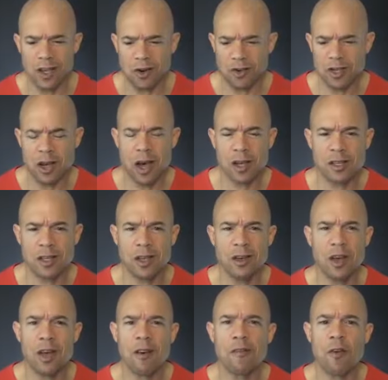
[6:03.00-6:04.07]
talk to
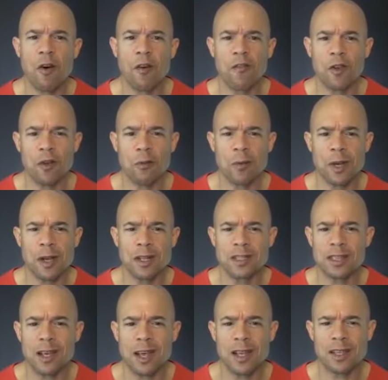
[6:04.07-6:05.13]
you for a few
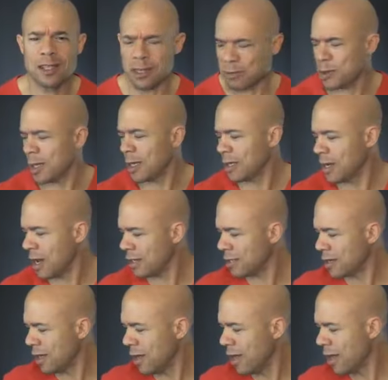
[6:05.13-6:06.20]
minutes. Jimsy, nice
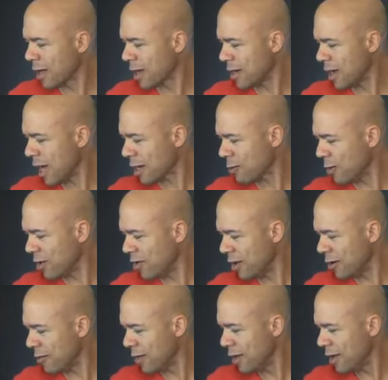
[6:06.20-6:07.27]
to connect with
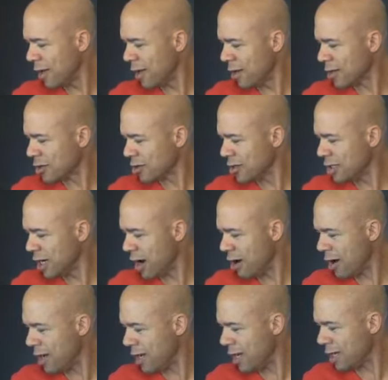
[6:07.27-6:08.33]
you. So
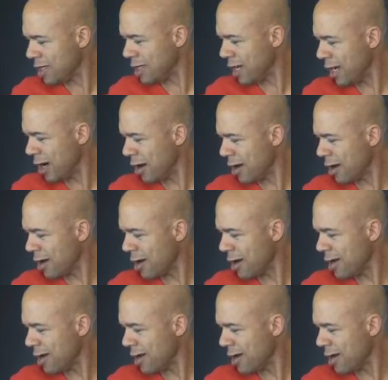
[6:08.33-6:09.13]
Jared is here.